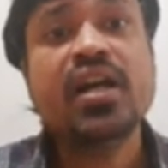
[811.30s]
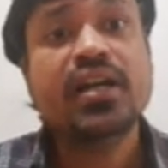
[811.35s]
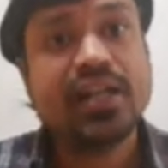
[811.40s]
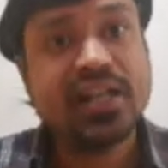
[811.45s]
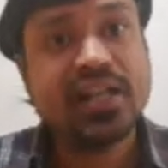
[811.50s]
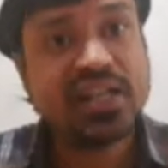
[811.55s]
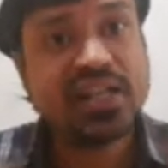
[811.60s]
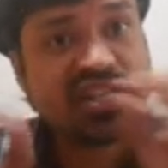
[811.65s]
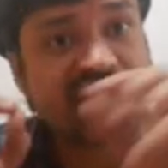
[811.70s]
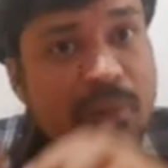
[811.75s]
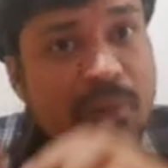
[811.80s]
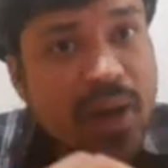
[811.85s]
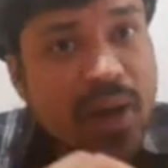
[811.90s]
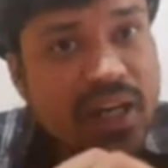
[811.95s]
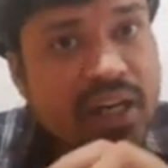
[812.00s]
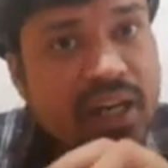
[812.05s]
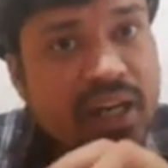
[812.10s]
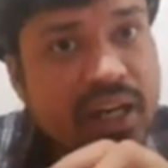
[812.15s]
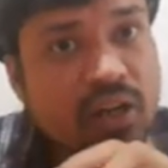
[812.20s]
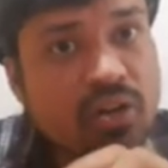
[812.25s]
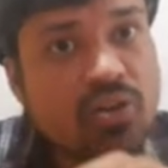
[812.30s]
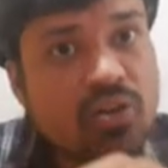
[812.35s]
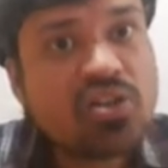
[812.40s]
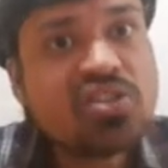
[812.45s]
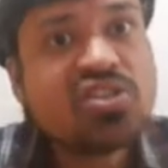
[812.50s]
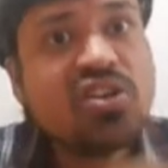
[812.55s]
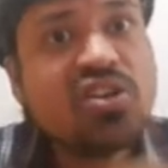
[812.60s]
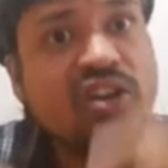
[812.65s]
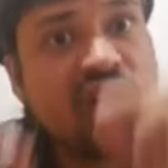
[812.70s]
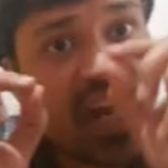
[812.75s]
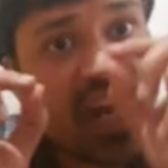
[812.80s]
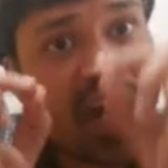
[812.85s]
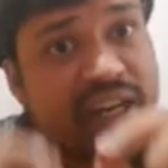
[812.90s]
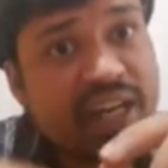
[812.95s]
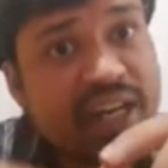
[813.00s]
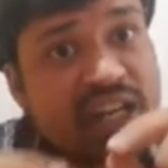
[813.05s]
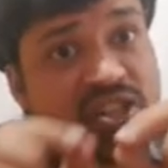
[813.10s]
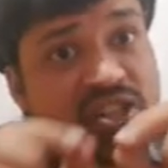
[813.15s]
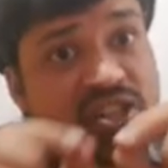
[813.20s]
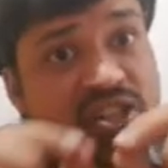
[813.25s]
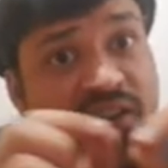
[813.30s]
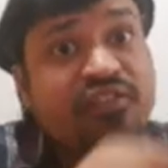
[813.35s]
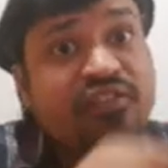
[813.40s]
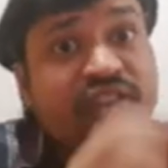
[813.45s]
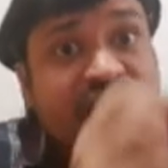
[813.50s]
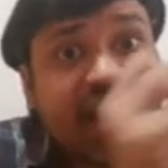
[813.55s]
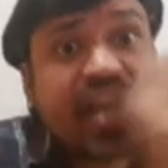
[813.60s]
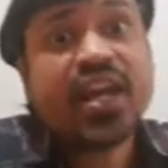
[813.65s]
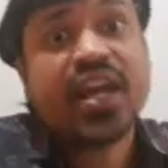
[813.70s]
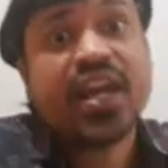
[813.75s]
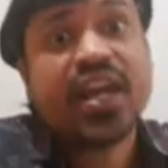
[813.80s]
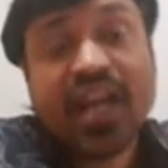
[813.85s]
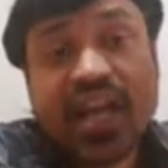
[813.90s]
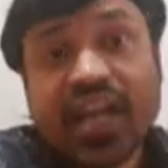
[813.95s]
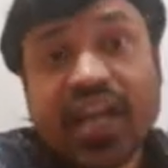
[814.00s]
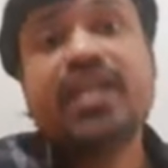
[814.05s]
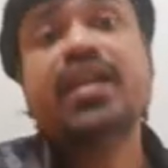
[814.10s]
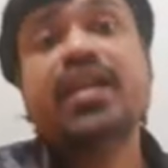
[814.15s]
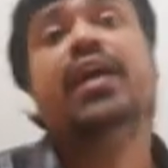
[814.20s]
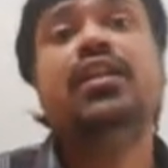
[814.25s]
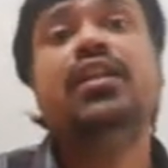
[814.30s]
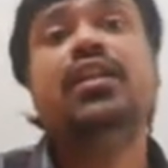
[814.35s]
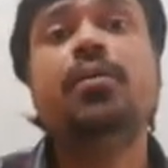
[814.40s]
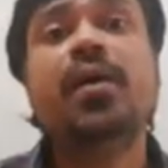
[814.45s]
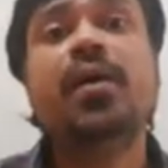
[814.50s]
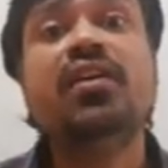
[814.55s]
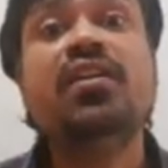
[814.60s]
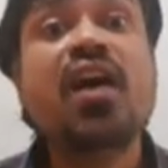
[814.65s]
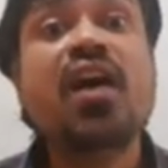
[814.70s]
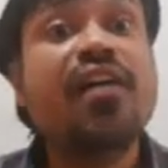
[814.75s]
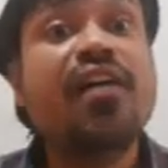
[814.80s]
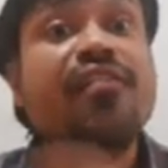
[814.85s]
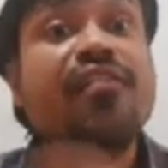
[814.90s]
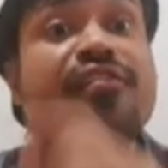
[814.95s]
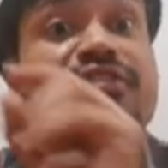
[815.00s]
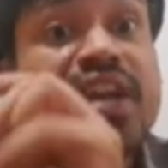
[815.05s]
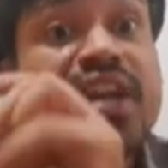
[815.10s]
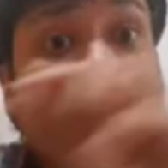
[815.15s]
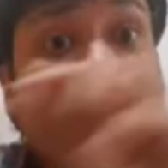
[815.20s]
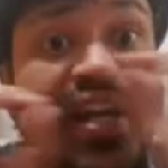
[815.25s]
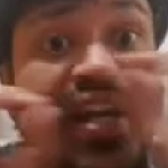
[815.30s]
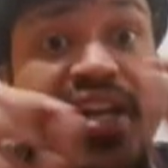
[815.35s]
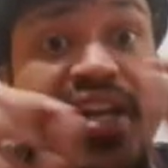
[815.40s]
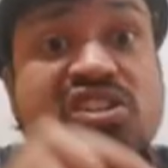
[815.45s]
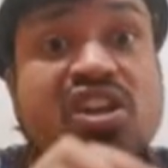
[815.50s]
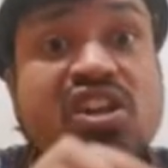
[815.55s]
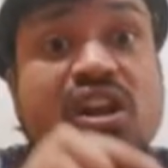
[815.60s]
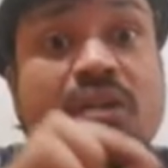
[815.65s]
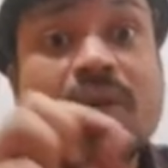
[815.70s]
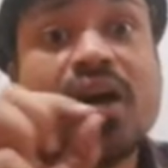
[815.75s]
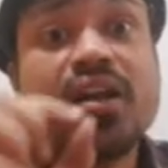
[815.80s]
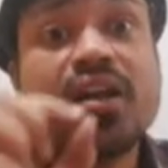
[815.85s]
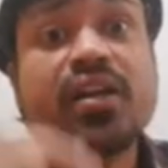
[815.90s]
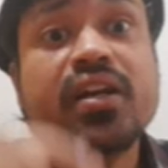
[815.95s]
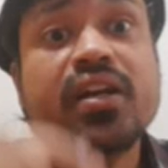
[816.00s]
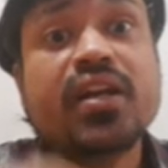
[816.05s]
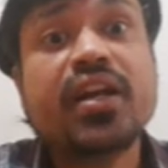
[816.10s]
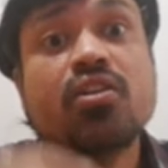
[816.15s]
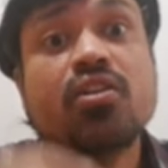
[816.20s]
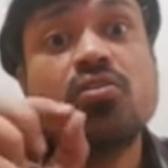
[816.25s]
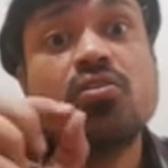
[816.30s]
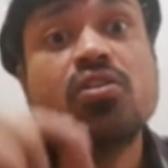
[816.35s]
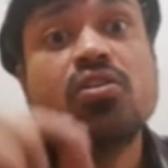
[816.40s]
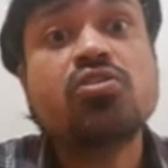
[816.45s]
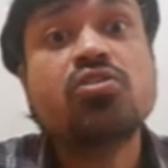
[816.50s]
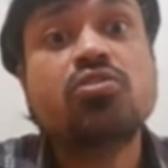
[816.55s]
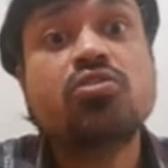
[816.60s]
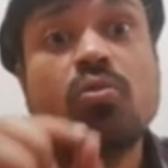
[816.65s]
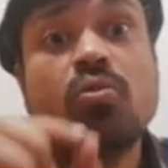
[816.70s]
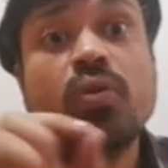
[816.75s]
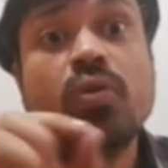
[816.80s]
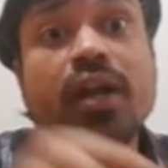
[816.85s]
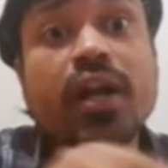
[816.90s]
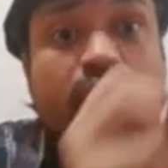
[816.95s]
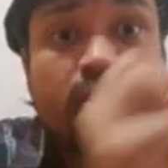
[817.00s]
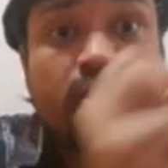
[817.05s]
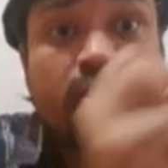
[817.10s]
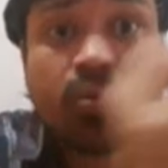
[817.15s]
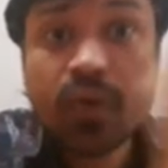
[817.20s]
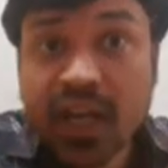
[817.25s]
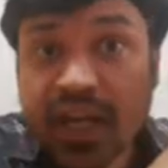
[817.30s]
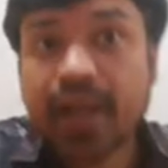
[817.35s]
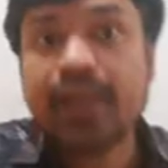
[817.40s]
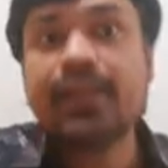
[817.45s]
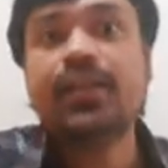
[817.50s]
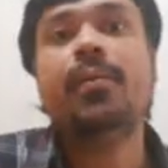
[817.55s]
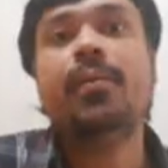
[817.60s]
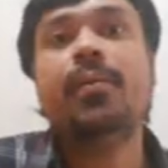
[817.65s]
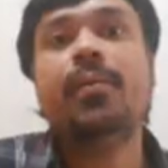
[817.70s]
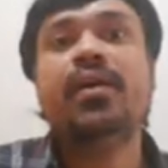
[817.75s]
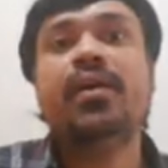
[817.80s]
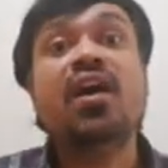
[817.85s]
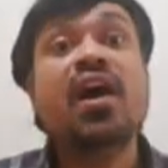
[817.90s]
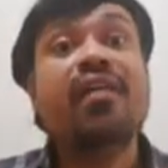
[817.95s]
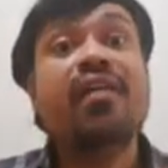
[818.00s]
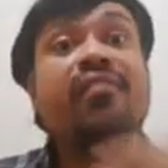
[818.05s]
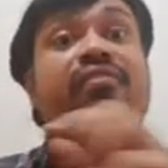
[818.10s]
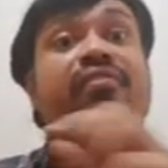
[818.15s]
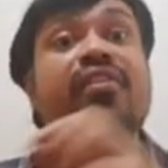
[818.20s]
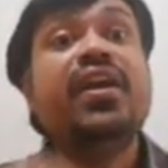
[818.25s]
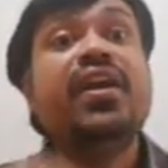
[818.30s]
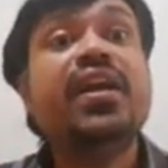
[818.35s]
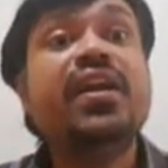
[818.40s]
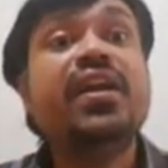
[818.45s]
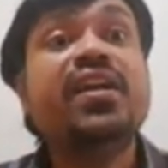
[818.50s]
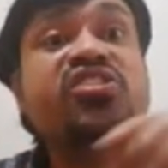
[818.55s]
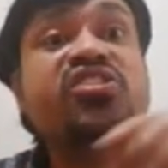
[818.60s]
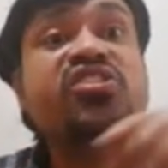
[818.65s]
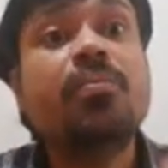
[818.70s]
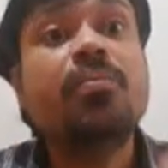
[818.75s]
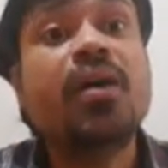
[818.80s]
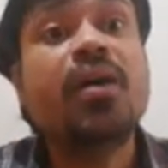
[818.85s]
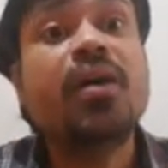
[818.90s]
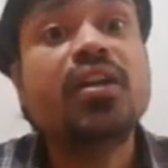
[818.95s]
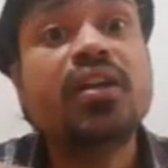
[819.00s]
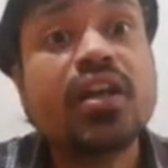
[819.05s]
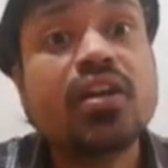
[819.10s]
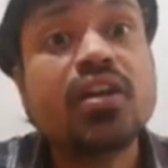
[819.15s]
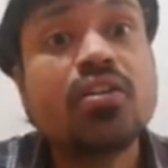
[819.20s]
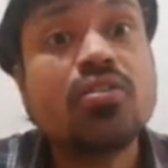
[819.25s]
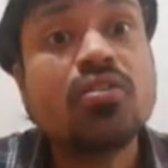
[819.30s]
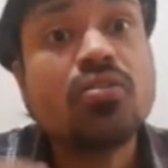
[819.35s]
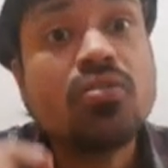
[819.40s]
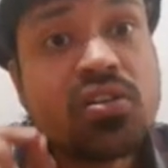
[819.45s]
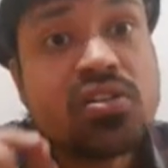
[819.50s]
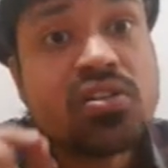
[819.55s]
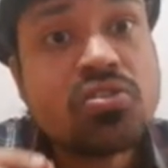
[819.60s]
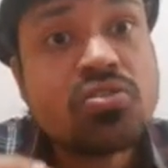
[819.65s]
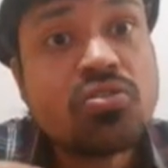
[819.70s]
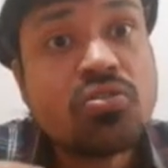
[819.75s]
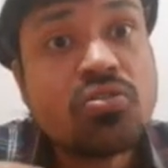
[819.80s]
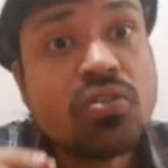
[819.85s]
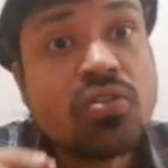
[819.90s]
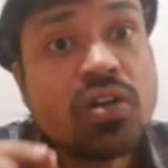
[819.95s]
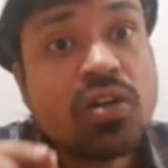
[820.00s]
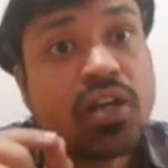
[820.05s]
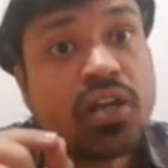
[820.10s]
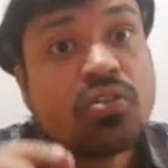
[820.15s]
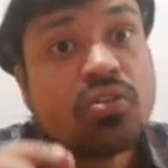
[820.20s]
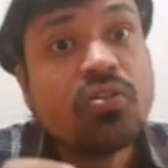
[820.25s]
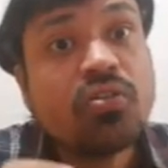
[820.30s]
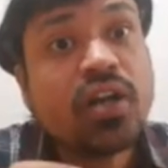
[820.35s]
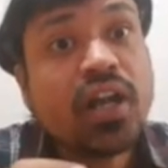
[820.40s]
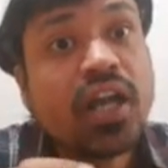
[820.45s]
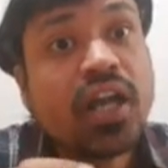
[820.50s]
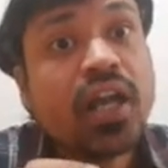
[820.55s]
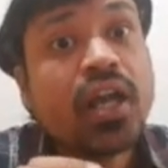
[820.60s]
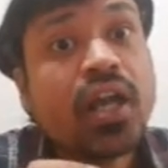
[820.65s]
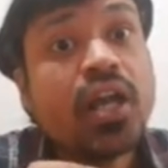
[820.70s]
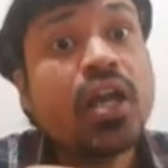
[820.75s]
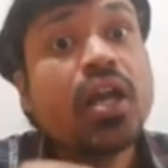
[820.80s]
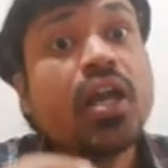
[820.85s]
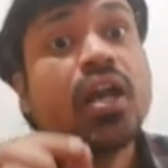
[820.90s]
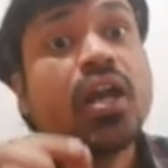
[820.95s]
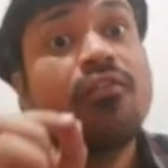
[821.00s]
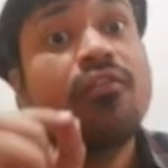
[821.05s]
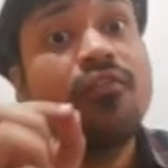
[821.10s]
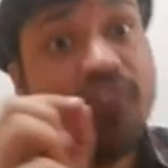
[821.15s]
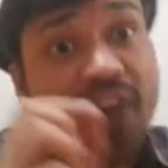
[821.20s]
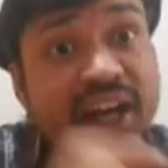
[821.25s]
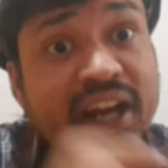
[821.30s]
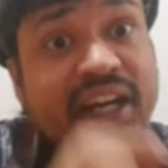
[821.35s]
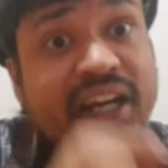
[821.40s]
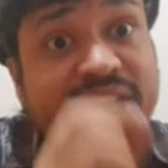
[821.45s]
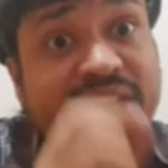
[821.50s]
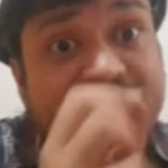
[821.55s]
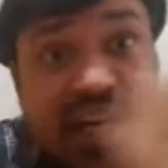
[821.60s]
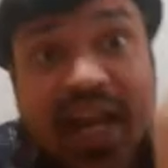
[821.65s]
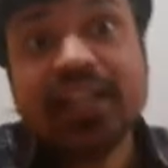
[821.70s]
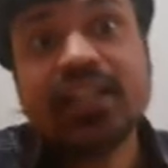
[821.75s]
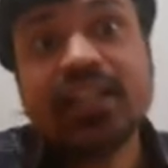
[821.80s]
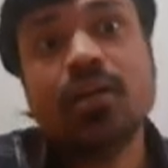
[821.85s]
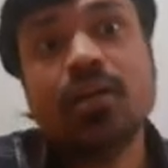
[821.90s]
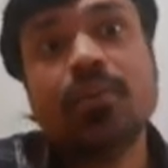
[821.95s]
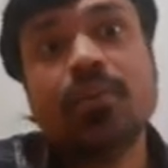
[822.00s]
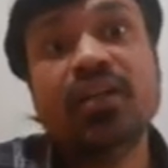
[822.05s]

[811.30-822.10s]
Digital Marketing Course latest free in Hyderabad, Free Digital Marketing Course 2020 in Hyderabad, Free Digital Marketing Course 2021 in Hyderabad.